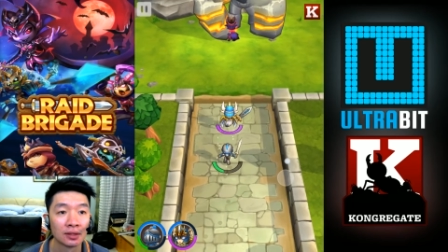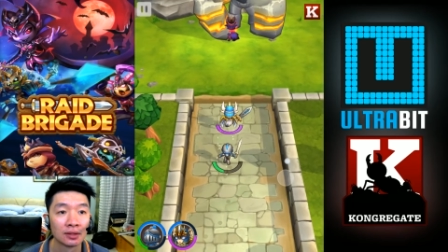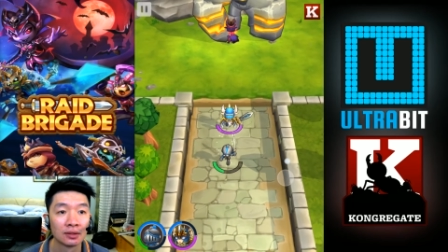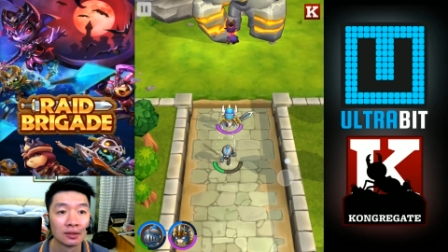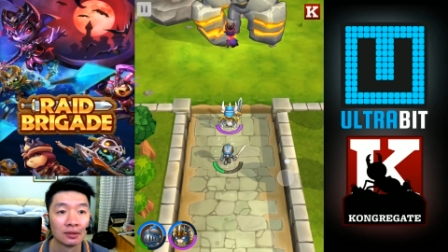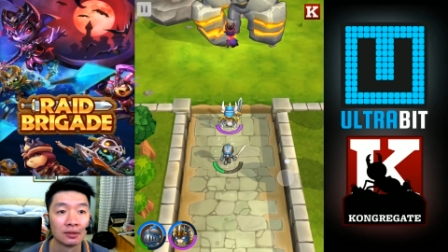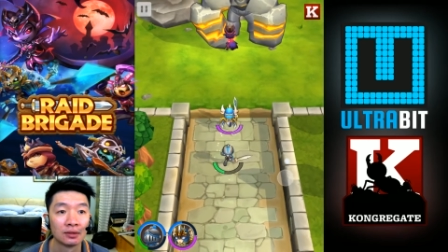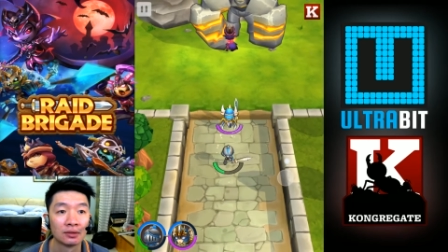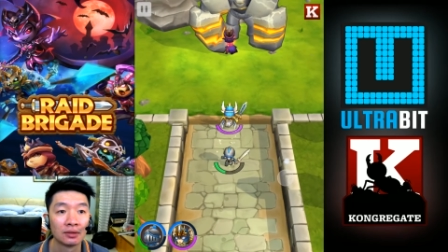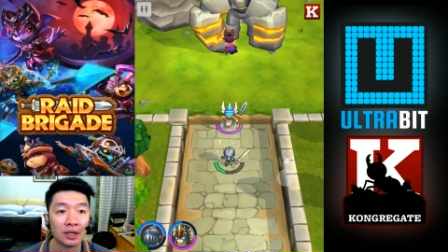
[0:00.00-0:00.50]

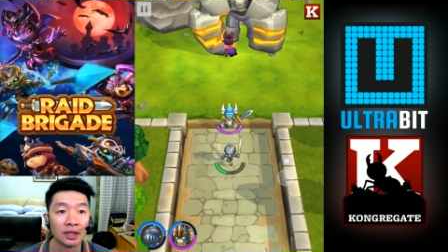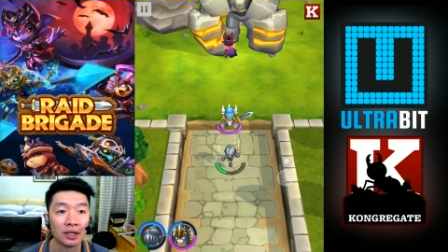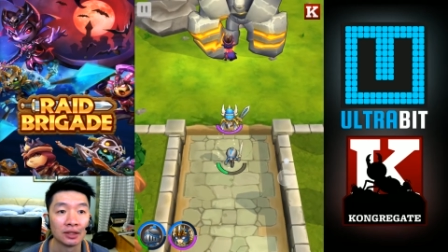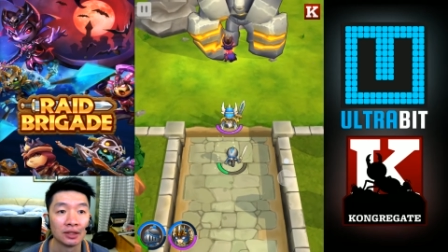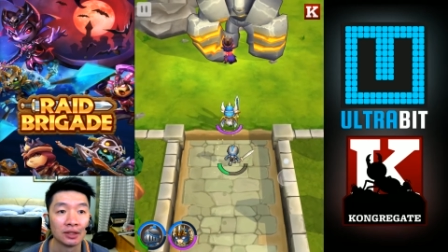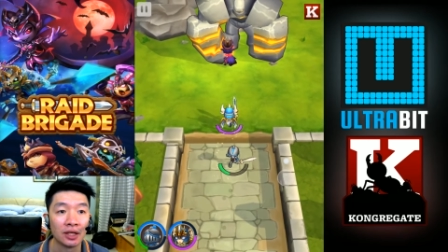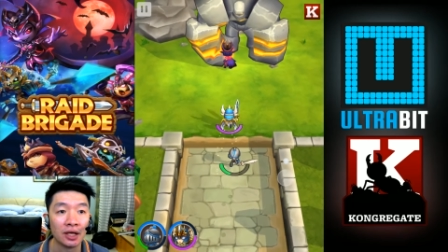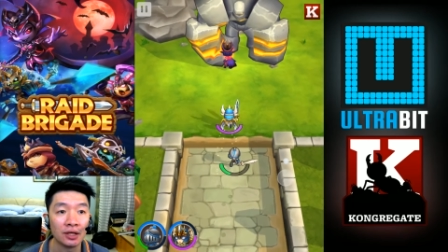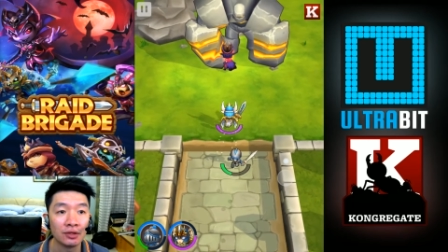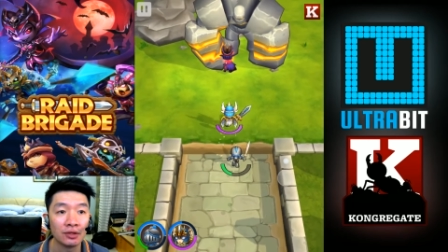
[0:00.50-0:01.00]
Alright,
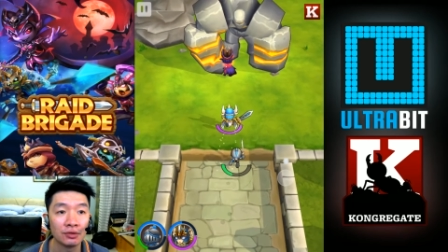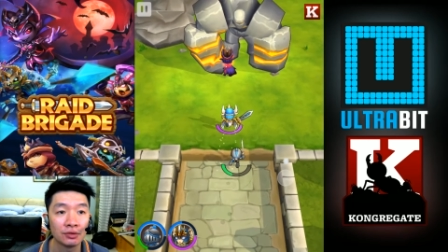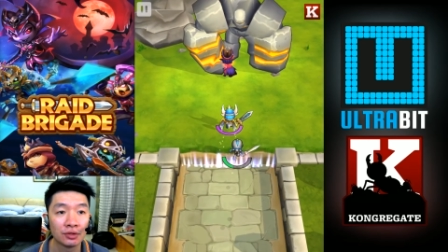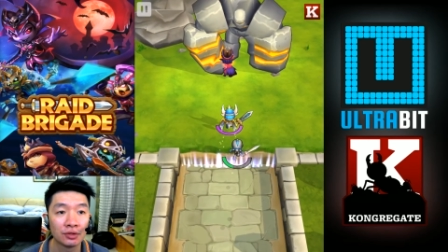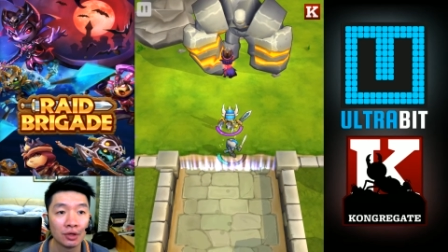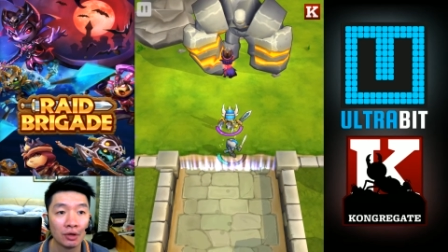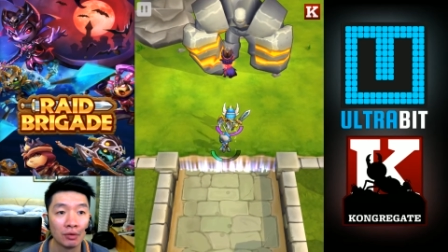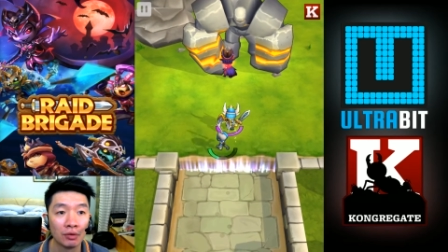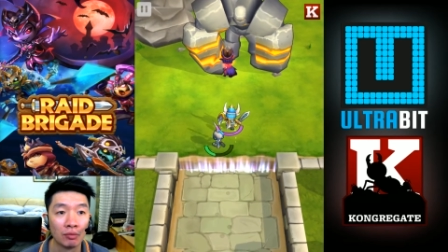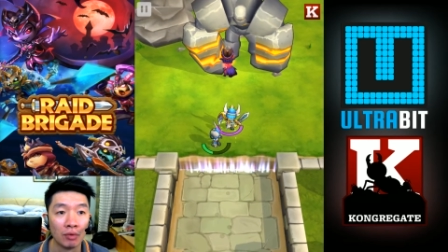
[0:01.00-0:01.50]
there you
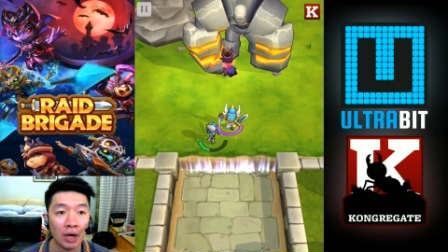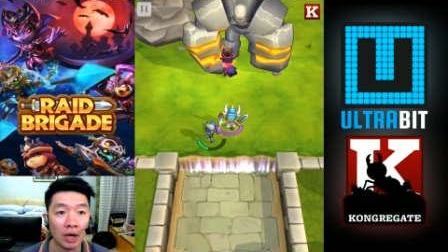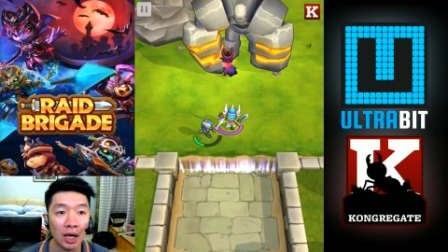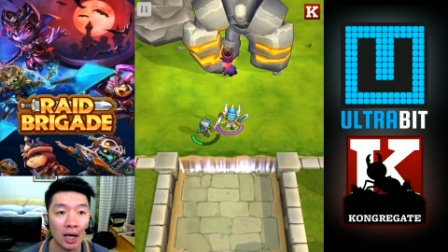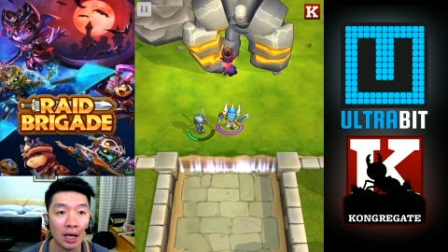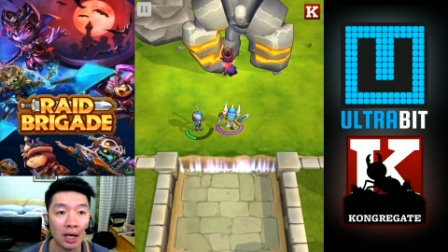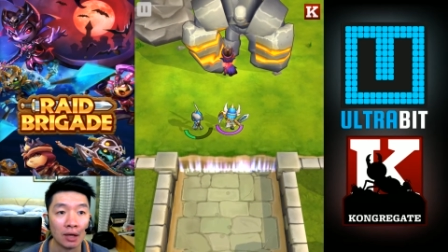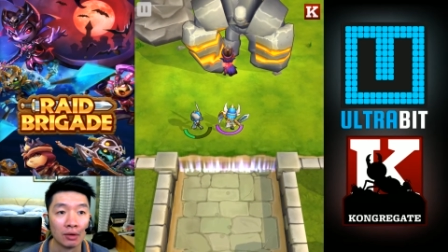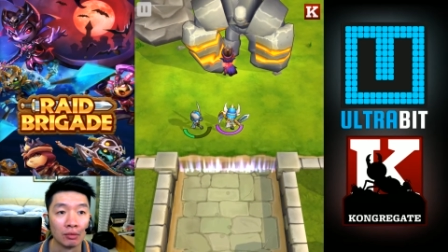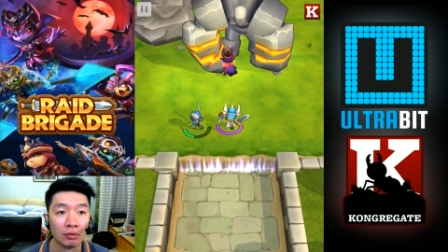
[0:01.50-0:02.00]
go.
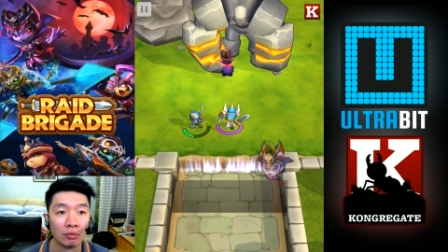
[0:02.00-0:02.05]
Wow,